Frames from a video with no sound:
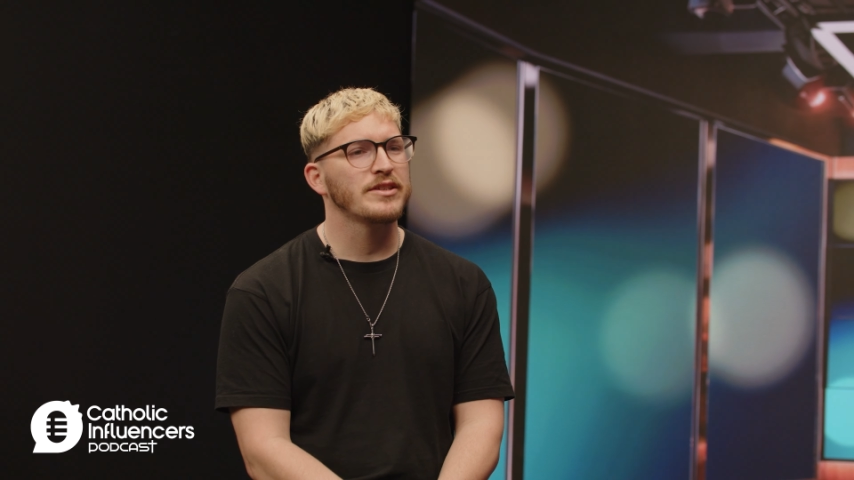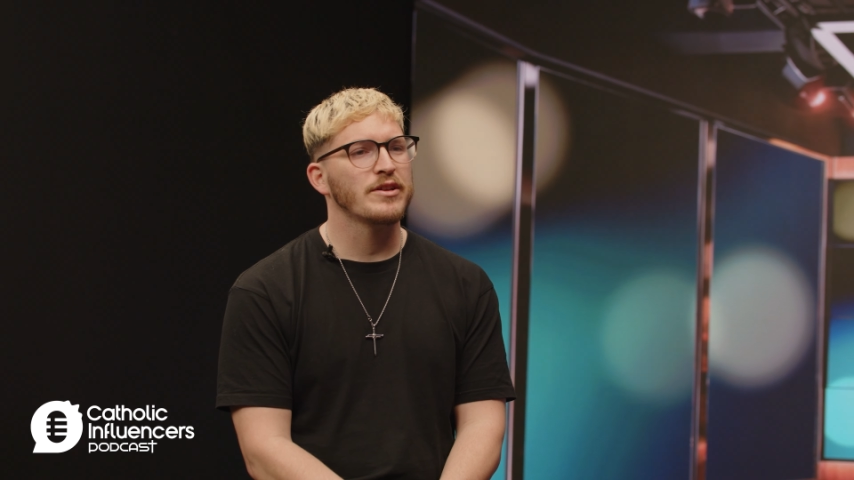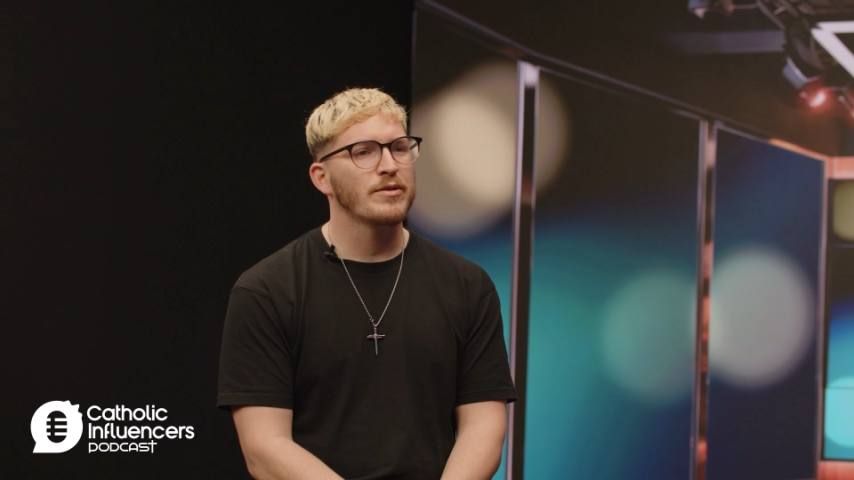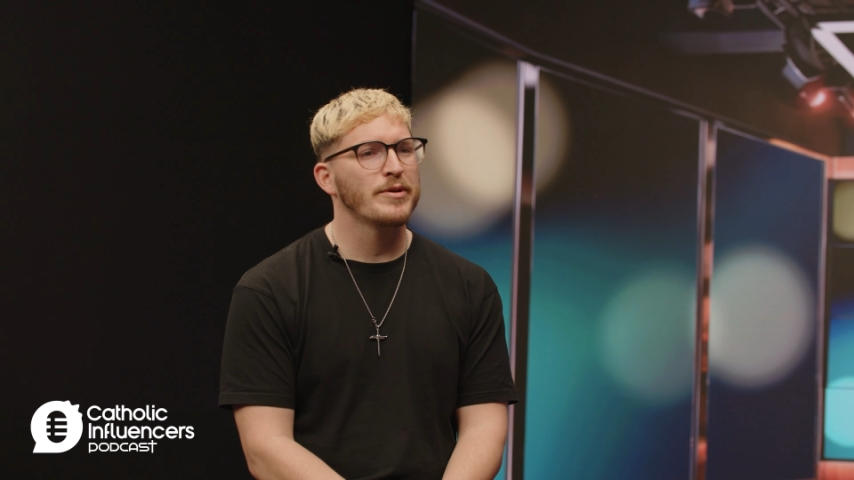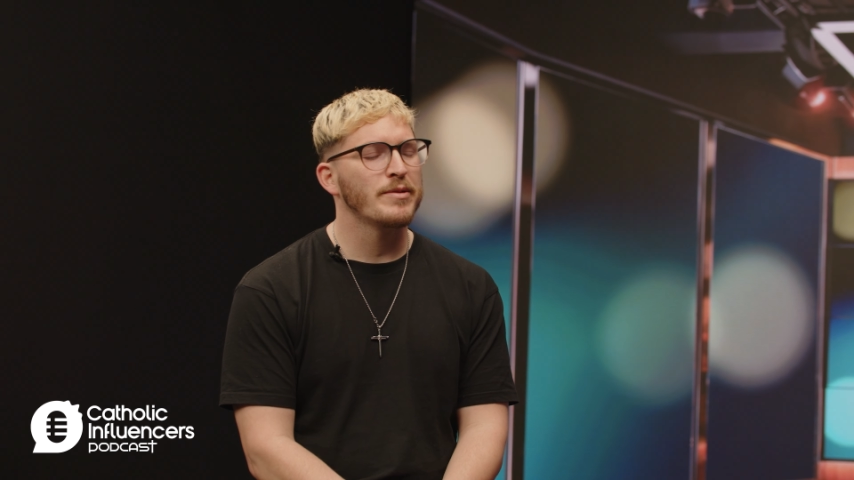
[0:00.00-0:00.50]
us a
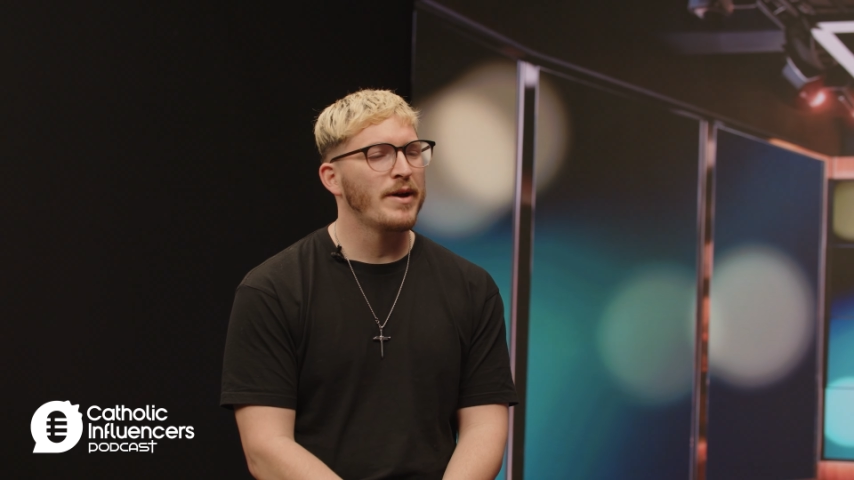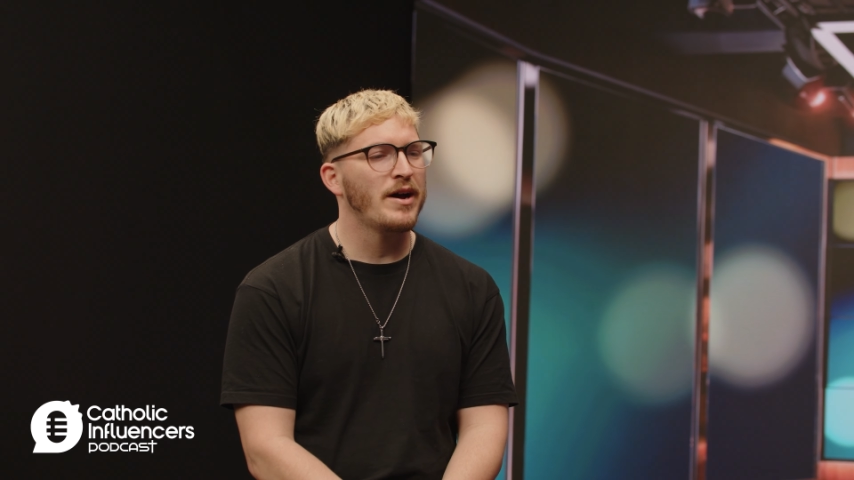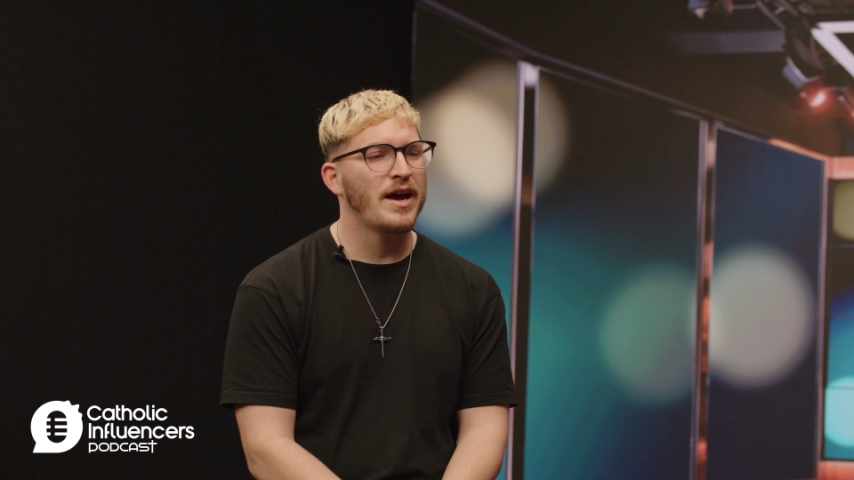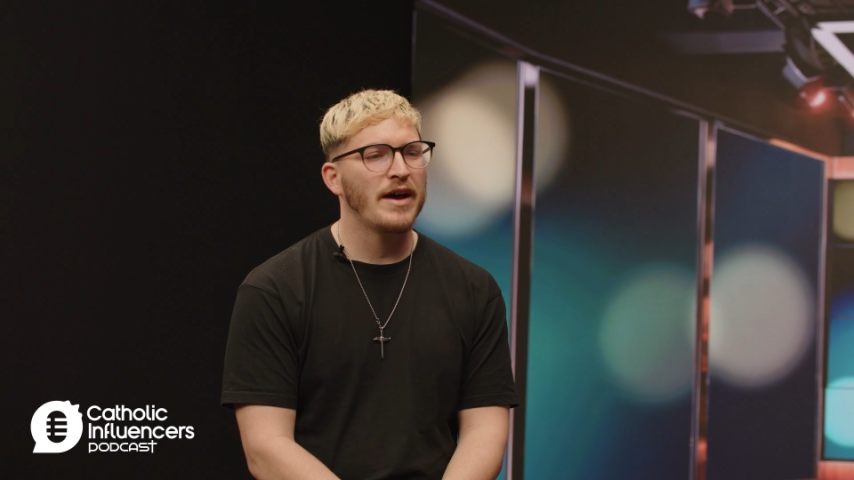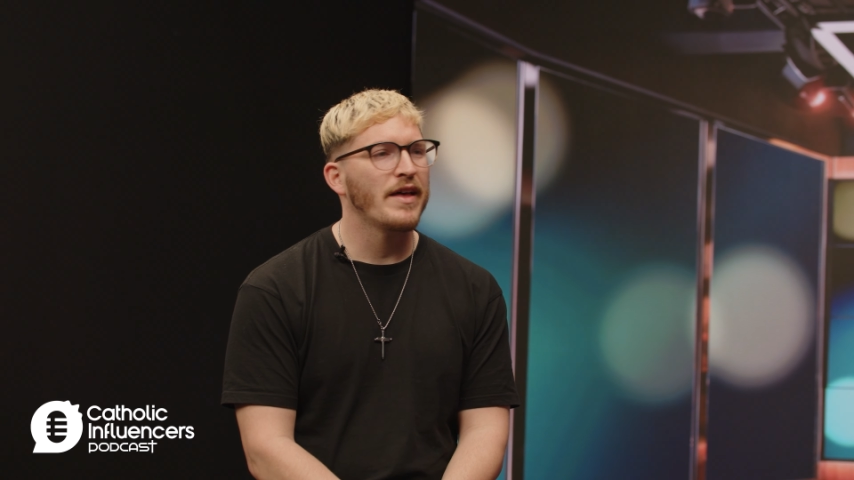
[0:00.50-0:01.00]
little bit
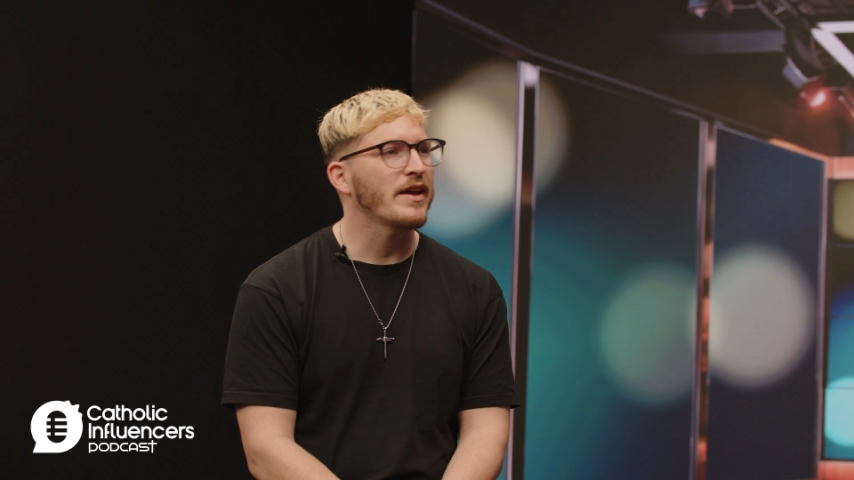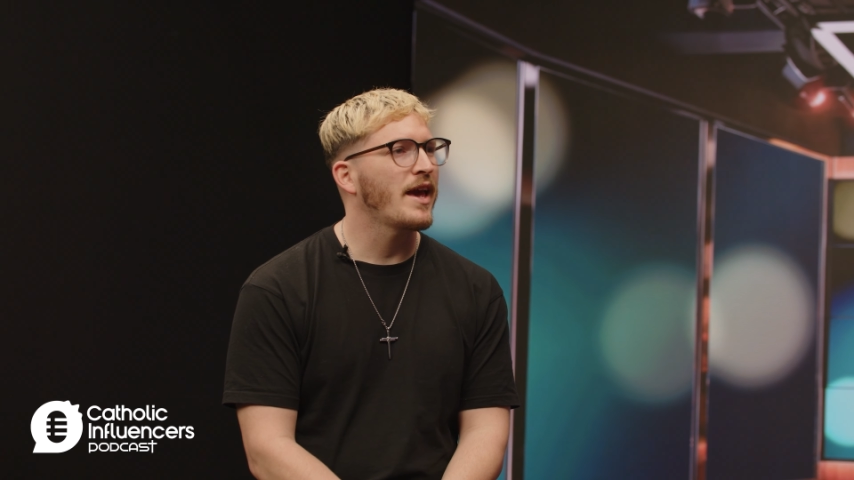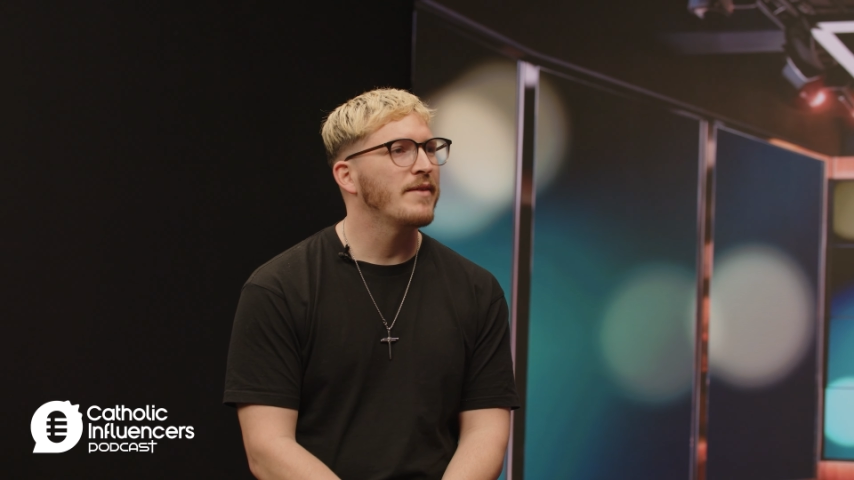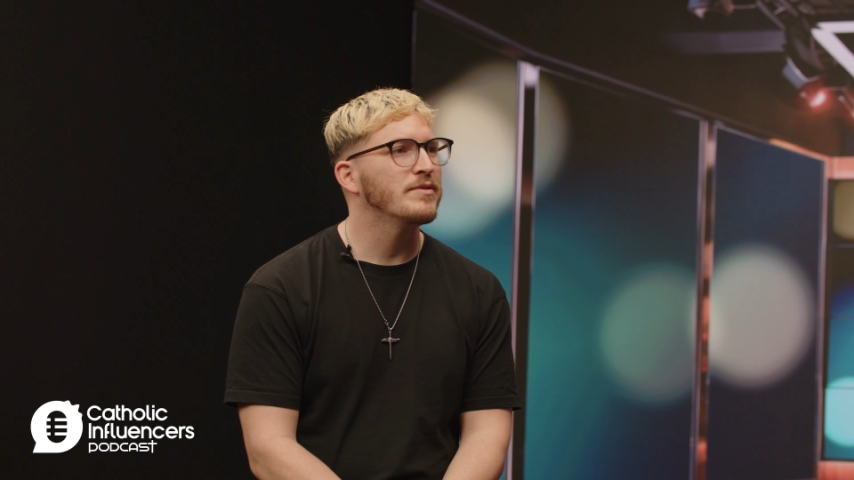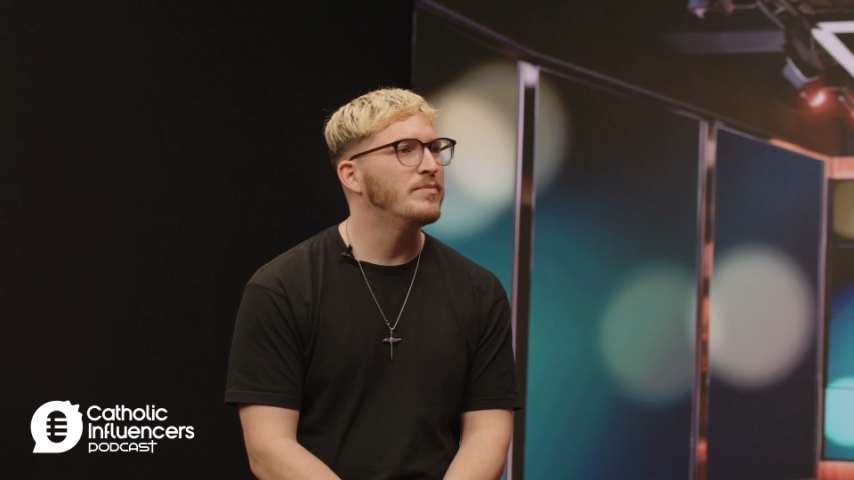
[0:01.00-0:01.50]
about how that
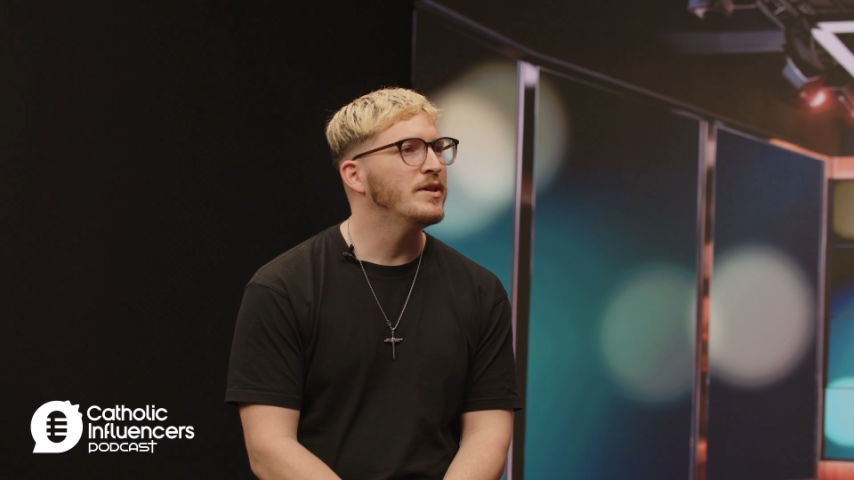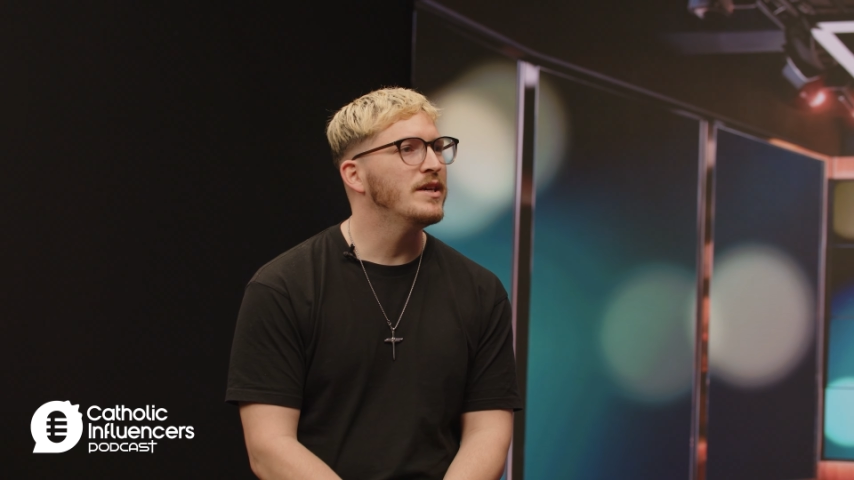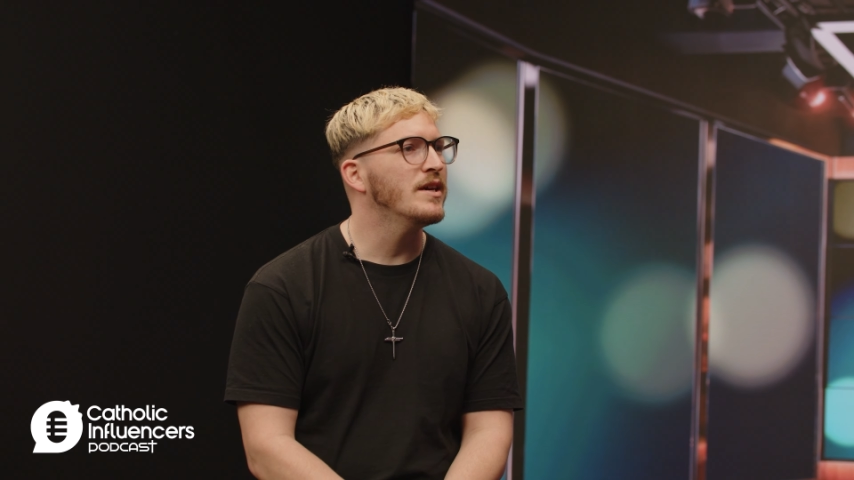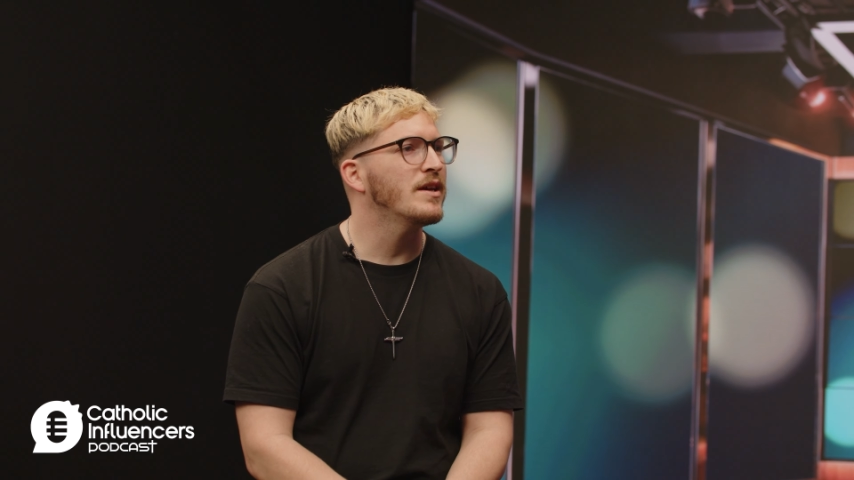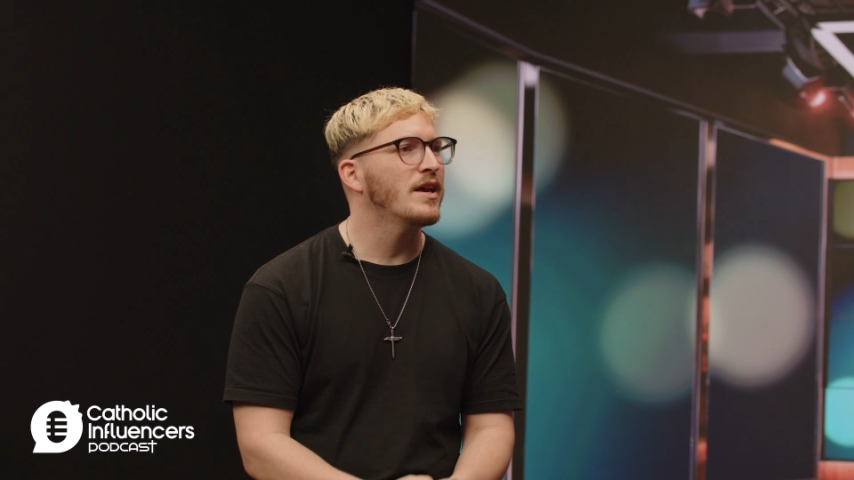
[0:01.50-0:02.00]
came to
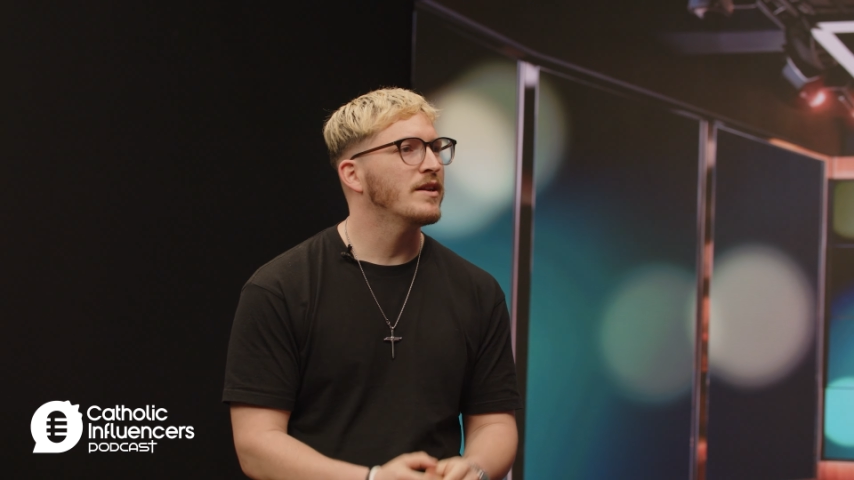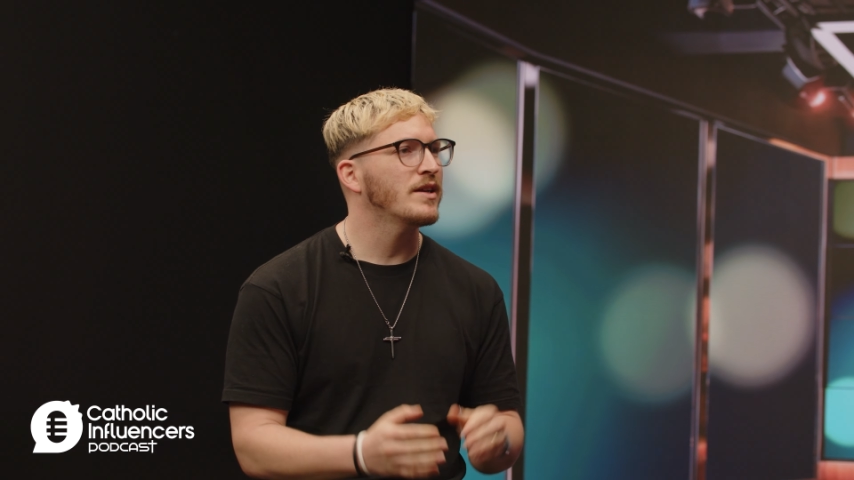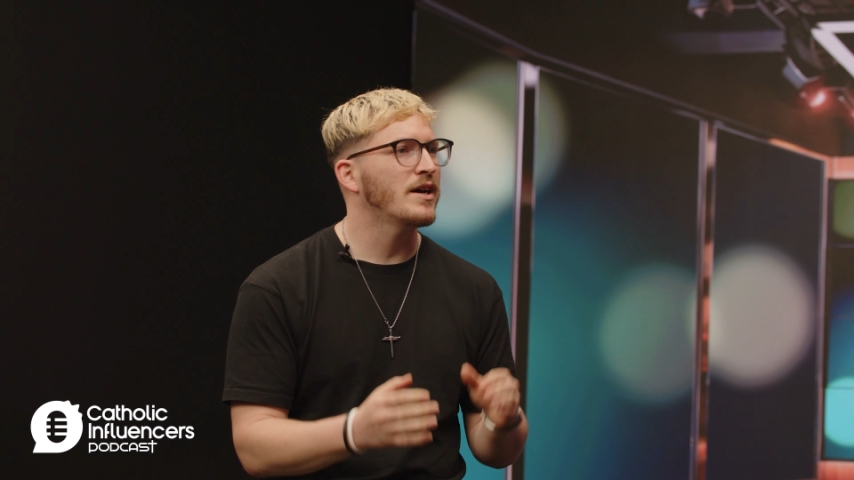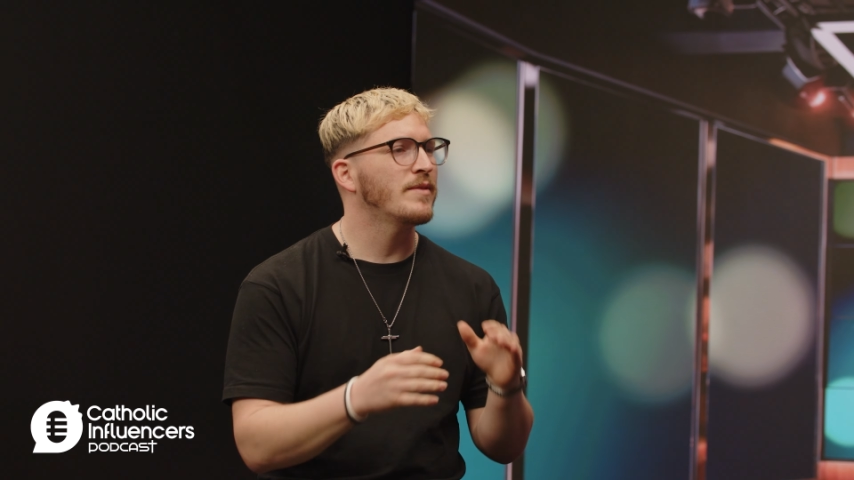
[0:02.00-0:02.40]
be, and